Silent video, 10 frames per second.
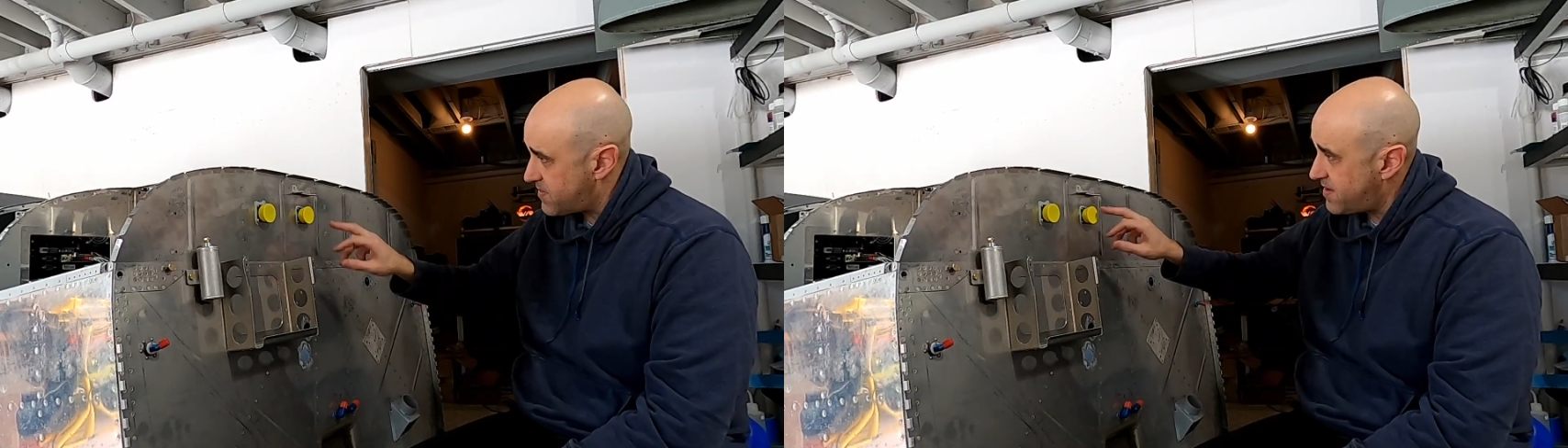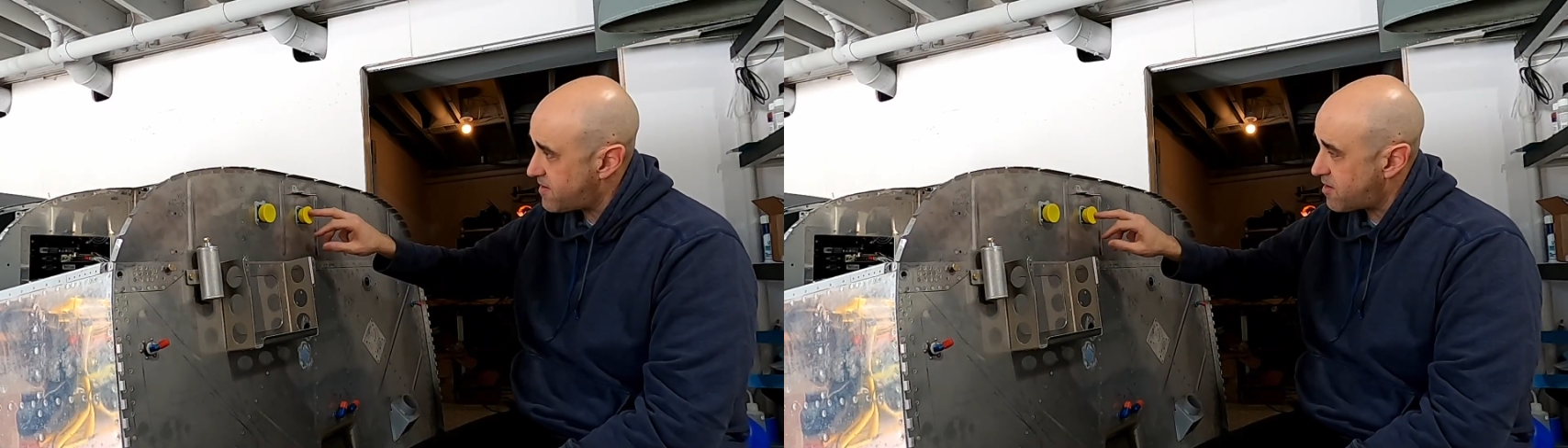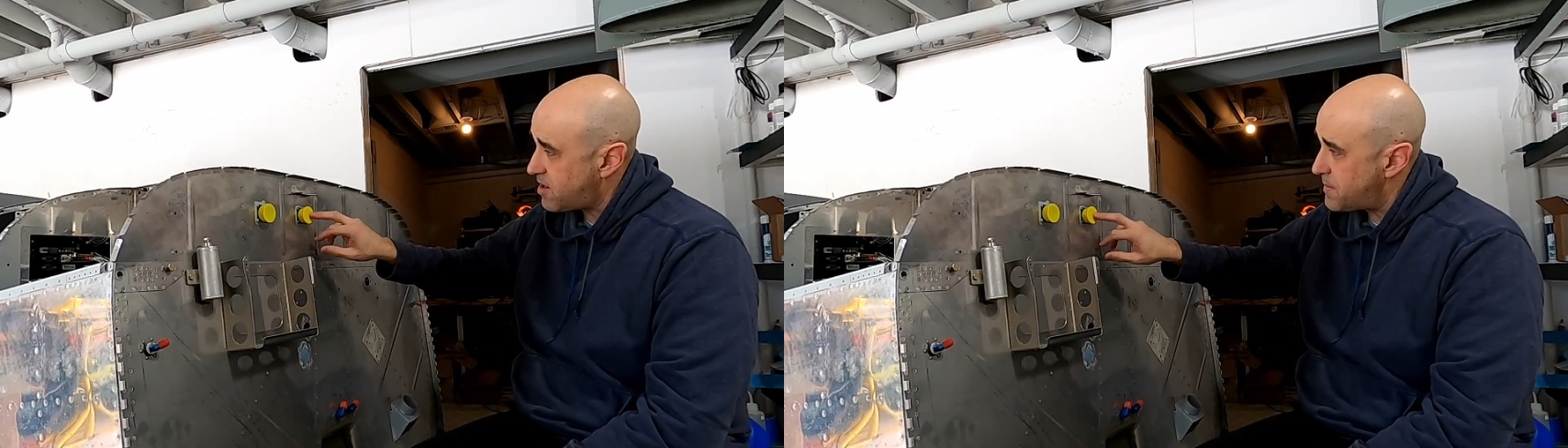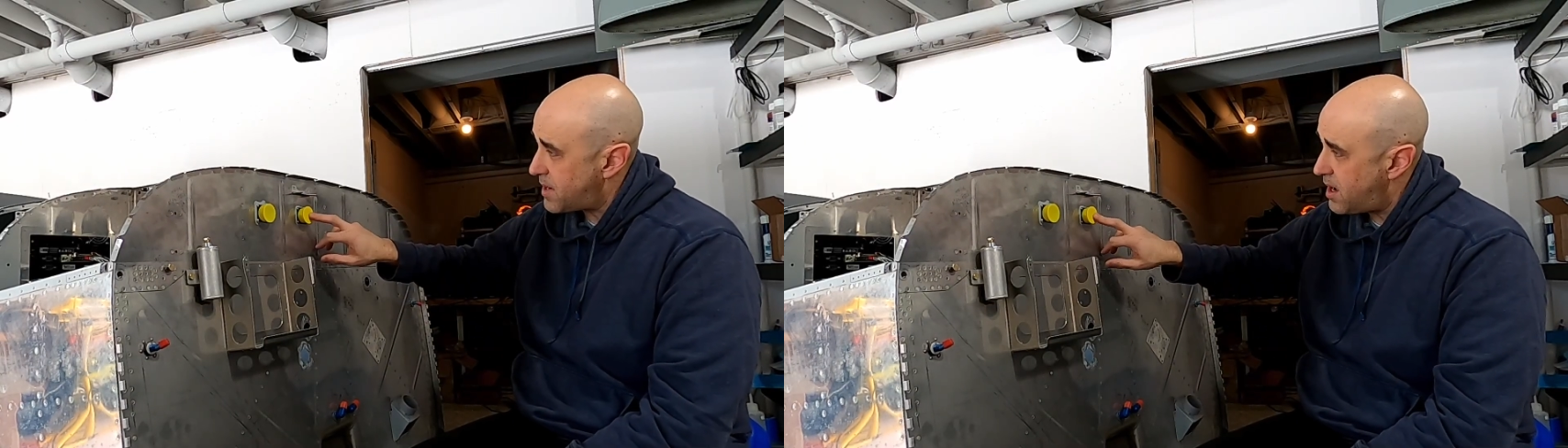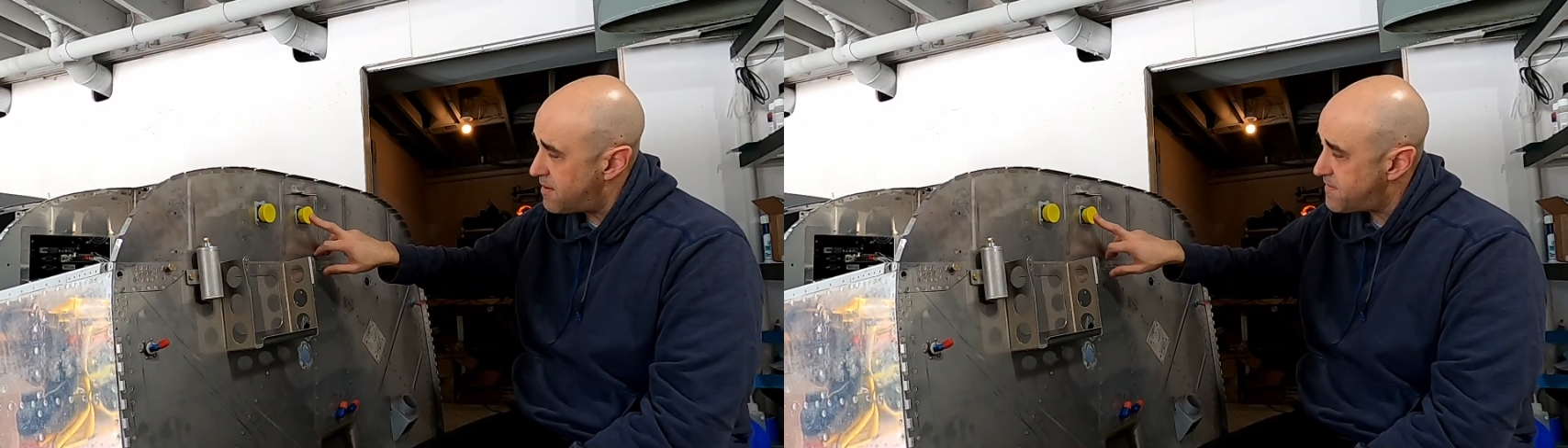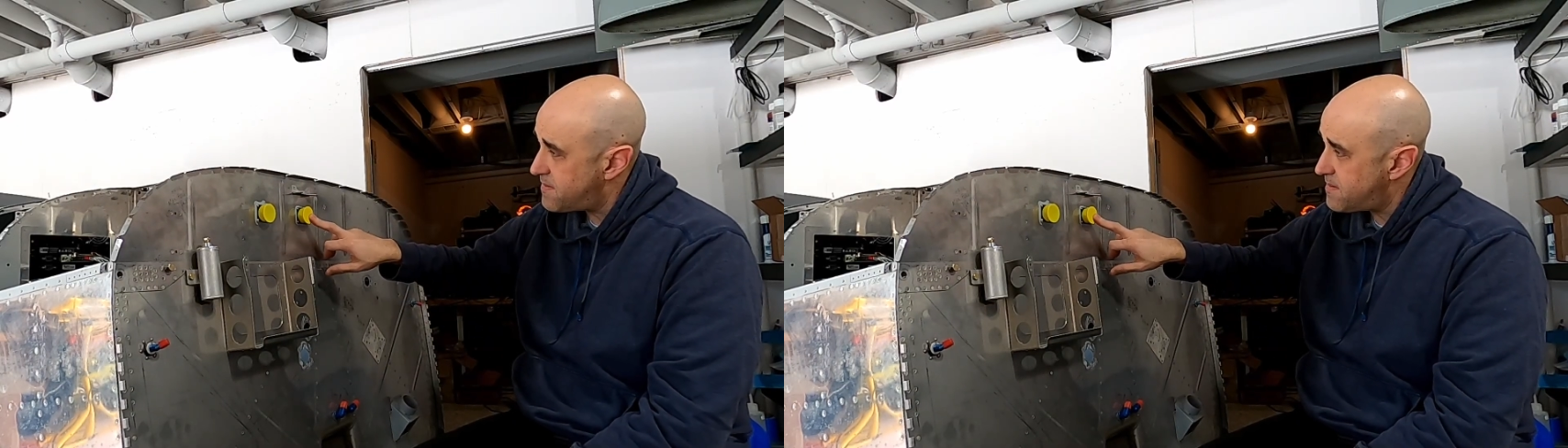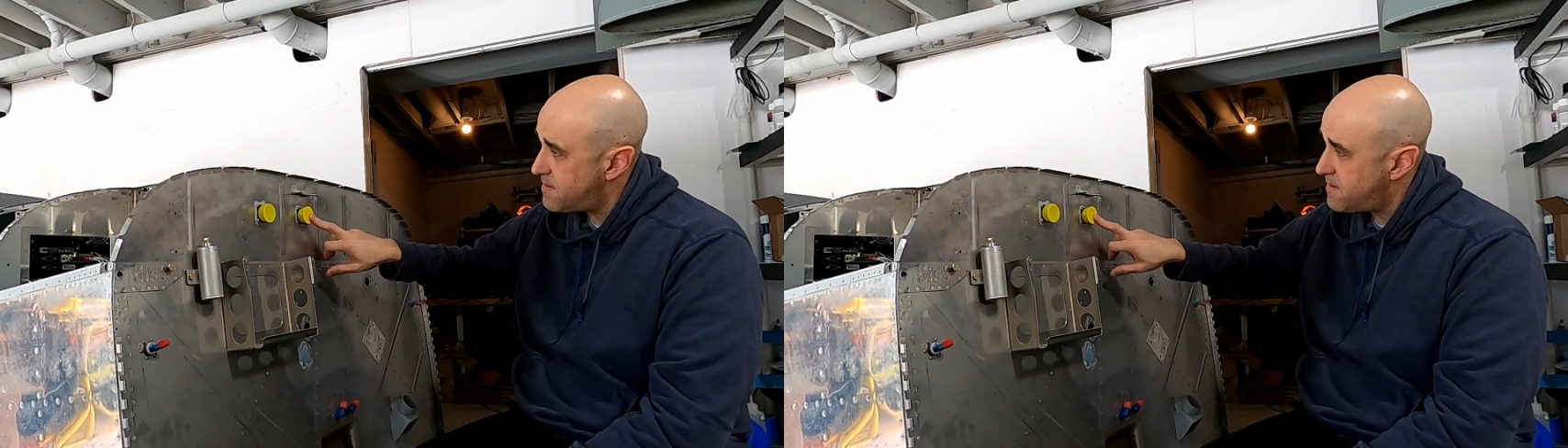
these aren't coming off.